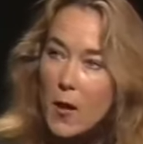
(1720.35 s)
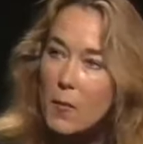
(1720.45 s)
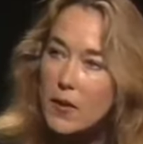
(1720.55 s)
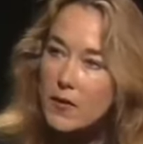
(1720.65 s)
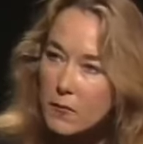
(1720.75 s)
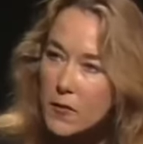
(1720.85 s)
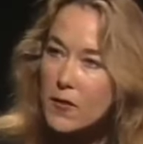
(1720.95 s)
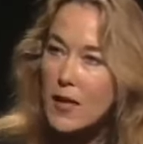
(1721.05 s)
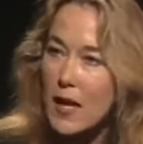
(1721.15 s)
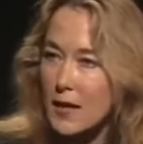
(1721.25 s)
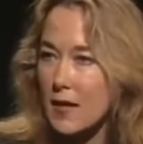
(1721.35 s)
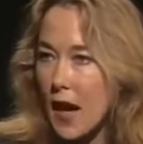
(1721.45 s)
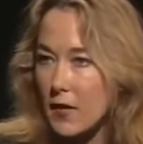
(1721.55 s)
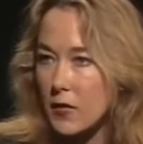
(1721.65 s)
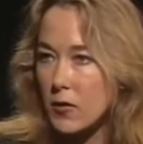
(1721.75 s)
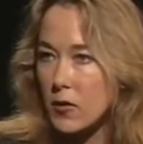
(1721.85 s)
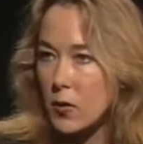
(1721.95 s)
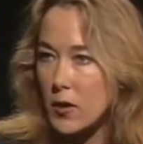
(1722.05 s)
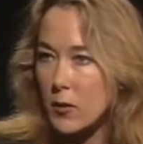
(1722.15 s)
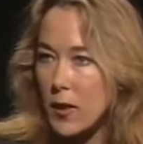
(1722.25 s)
but sophisticated tactical
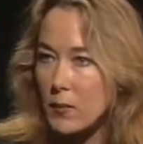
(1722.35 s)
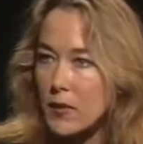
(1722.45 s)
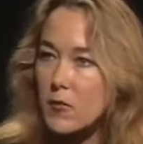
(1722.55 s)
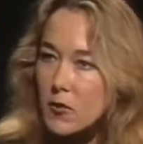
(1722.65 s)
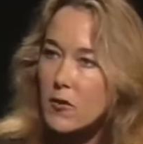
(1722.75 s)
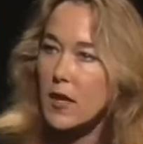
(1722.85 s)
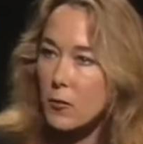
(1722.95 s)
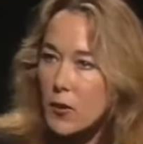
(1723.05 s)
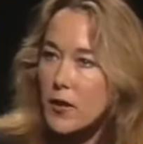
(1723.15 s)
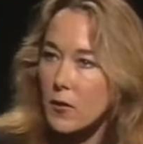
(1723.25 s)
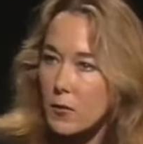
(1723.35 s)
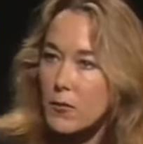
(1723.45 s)
nuclear weapons, just like we do.